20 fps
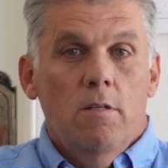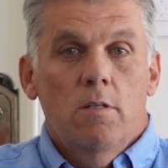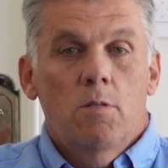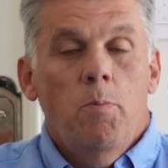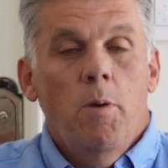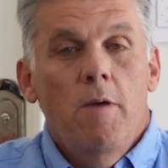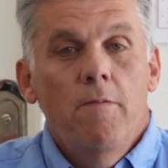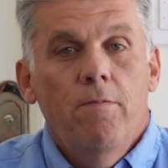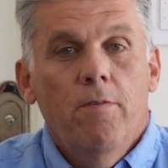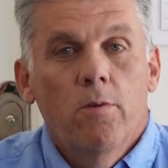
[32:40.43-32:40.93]
It's
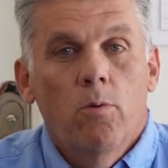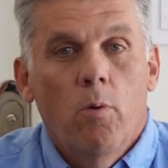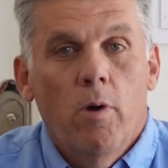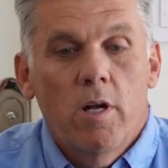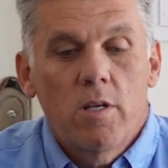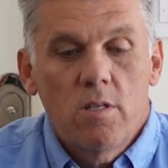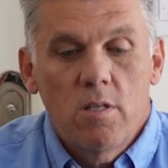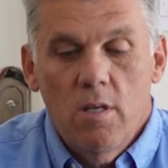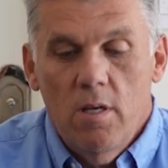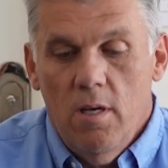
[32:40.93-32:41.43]
painful to
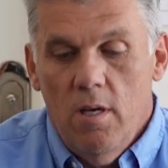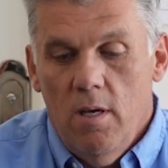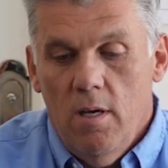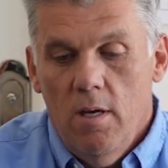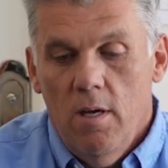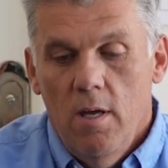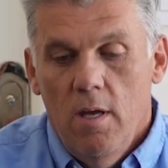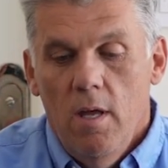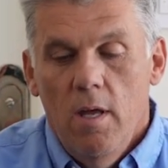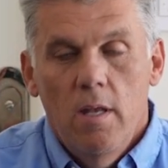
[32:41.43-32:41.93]
watch,
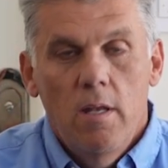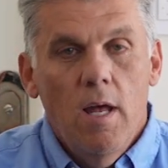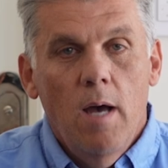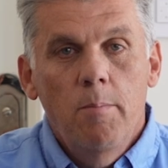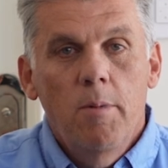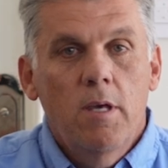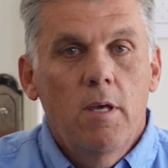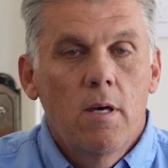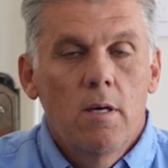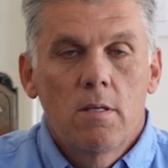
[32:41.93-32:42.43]

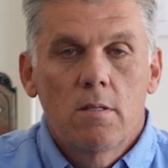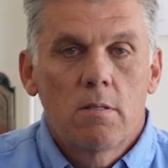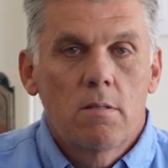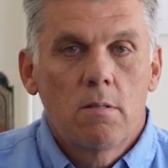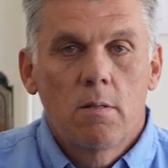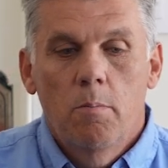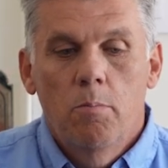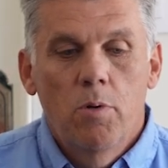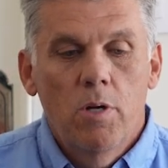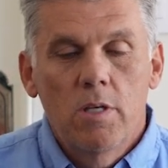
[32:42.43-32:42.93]
not
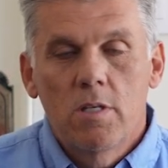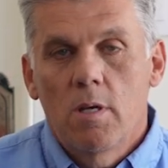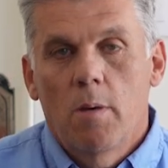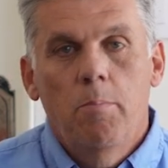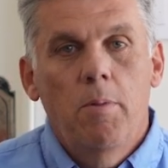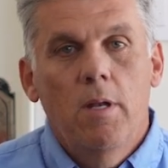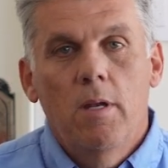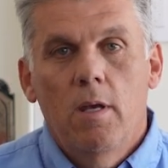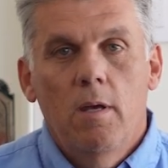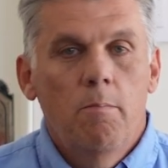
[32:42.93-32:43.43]
because it brings
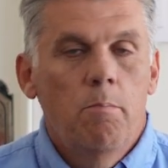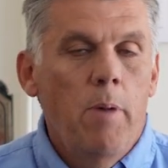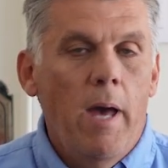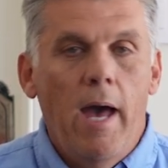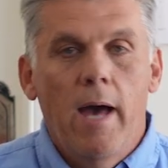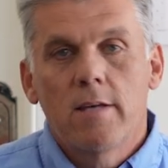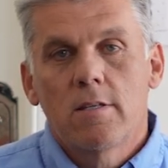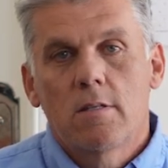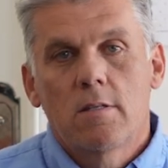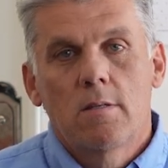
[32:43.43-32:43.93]
up any
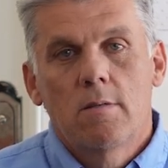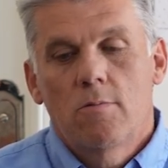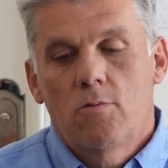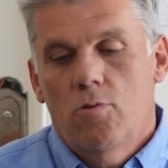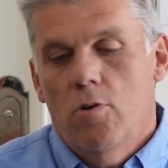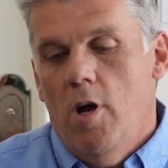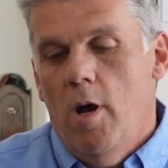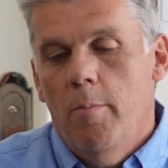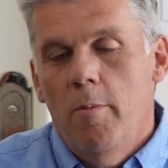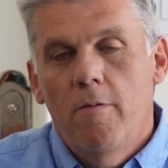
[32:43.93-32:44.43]
past
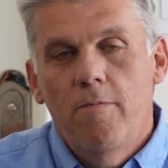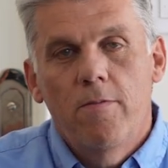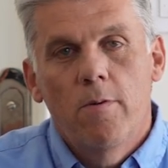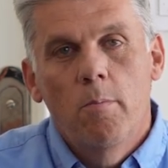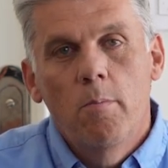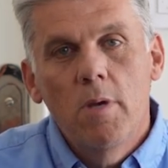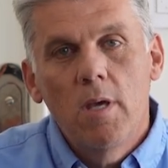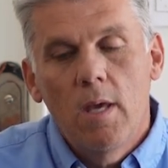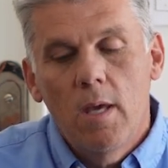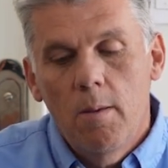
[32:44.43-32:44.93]
trauma for
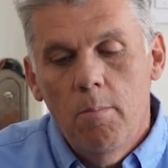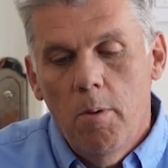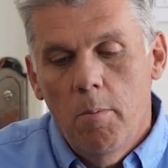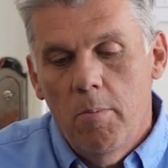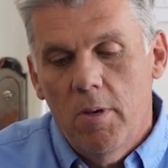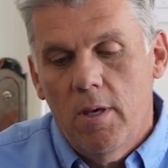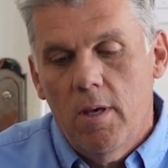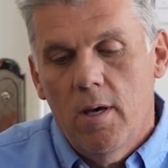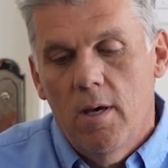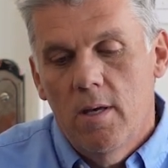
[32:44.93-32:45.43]
me, but
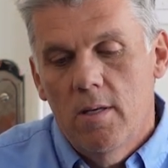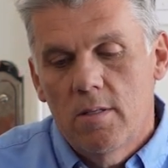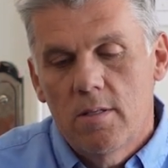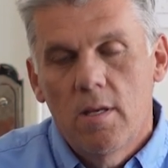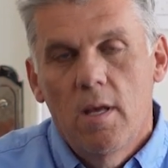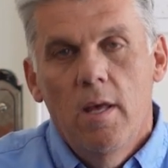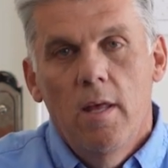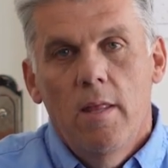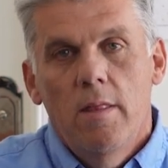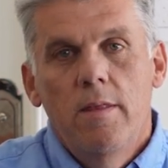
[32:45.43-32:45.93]

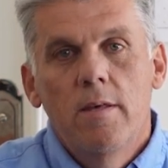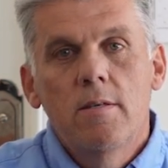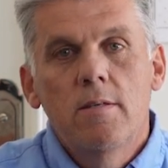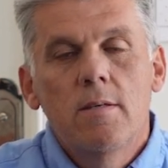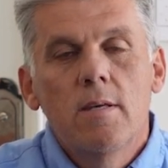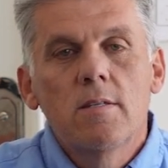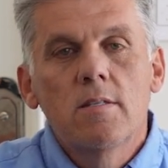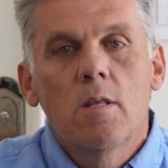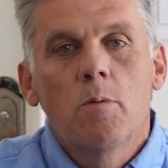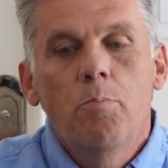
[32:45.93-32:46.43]
because
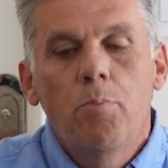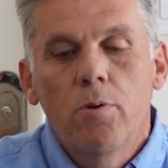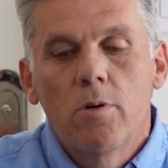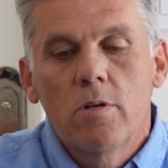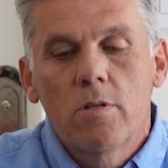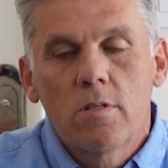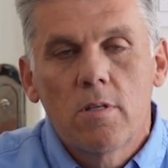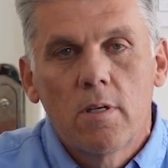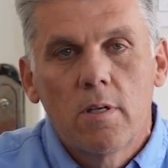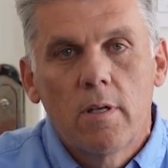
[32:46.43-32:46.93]
this is the
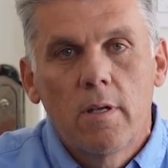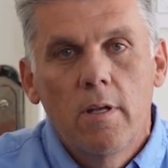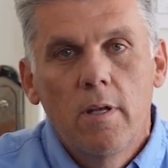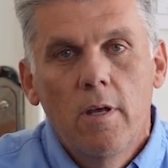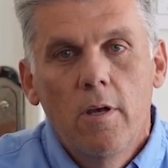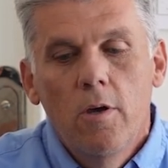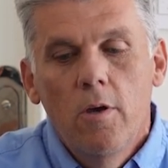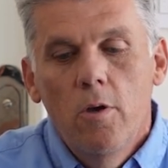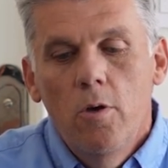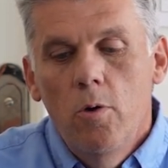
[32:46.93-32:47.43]
person
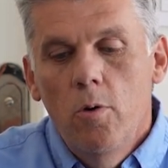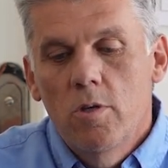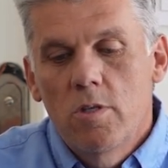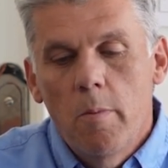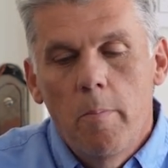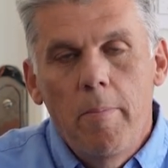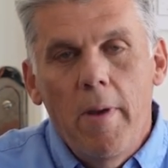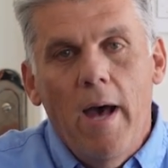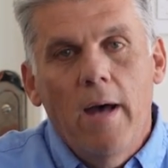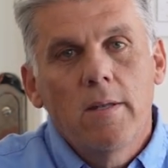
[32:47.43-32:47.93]
who is
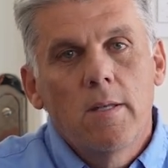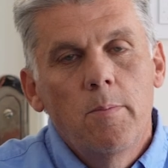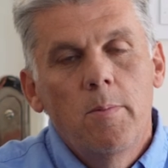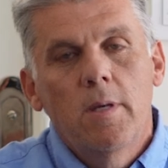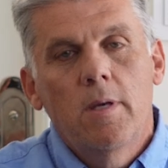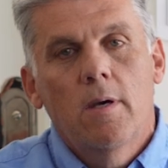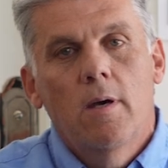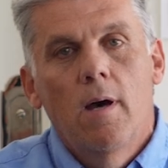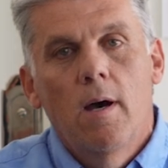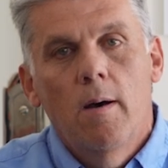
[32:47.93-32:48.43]
about to
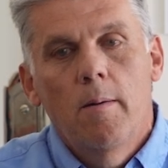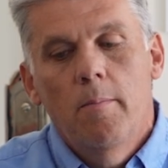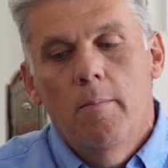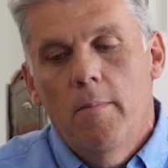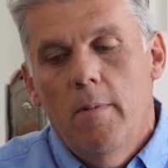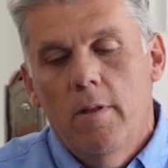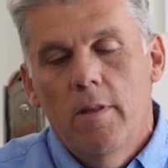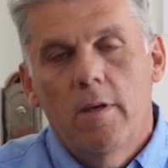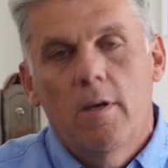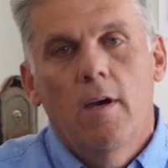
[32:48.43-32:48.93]

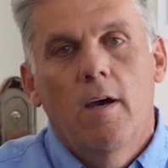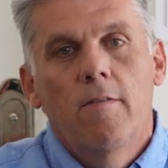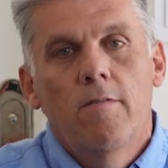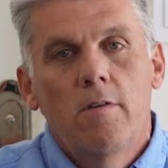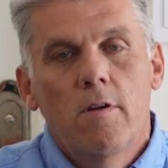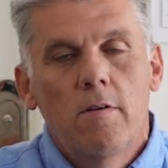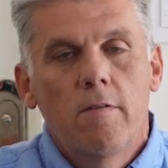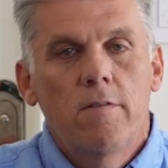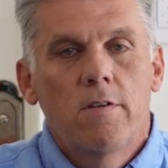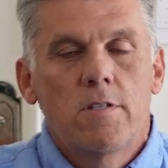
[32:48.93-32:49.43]
become the
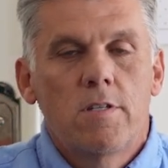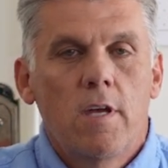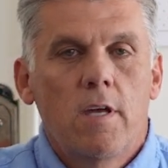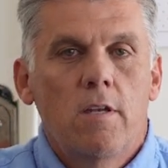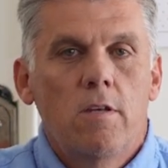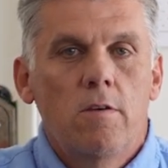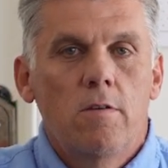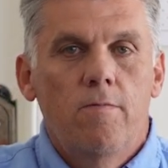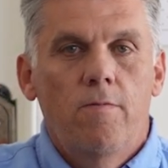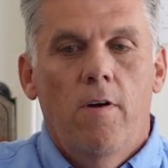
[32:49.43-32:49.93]
governor of the
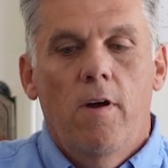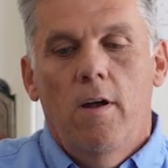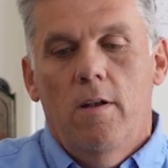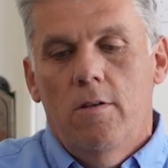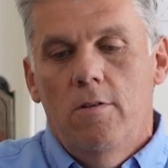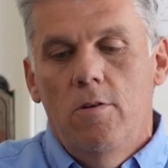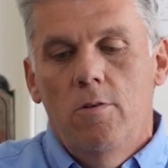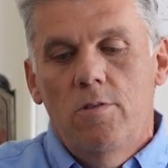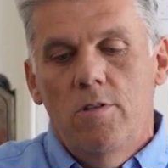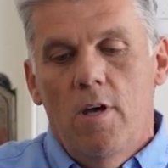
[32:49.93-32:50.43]
state
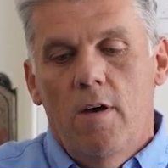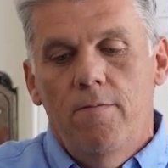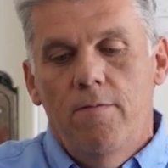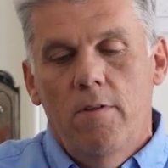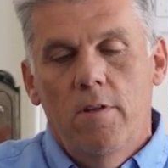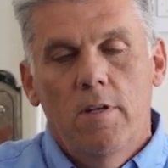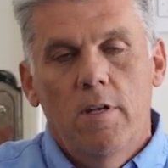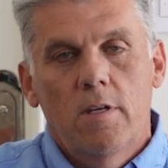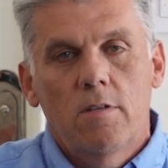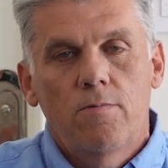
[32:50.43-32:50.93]
of Utah
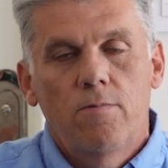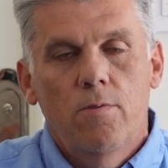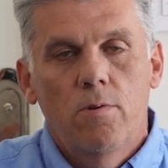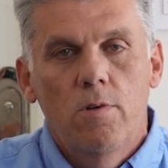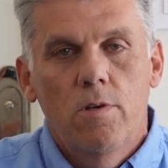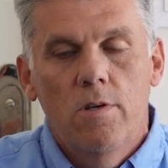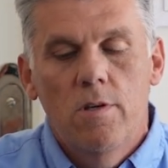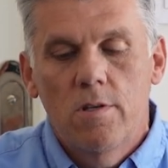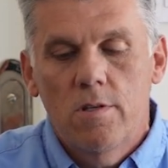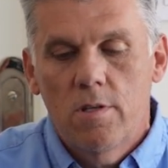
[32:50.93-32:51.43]
for the next
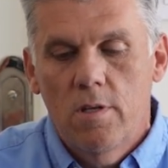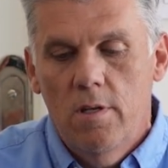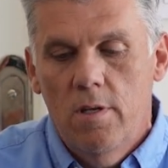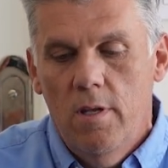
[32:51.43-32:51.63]
4 years.